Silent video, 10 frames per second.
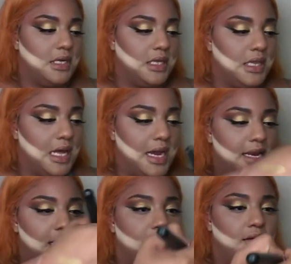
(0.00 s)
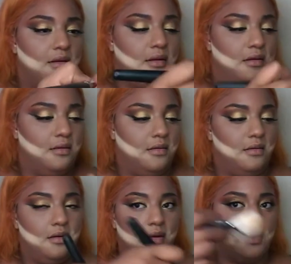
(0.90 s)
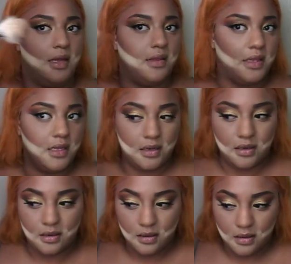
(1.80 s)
glide it, and then